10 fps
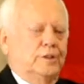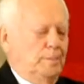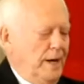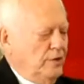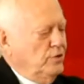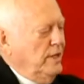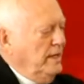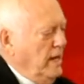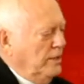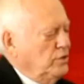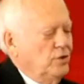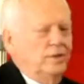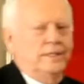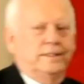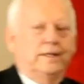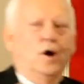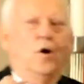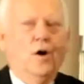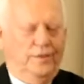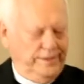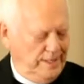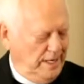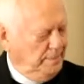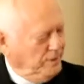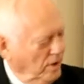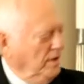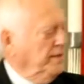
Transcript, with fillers: the pastor saying, God is good, and they say, all the time, and all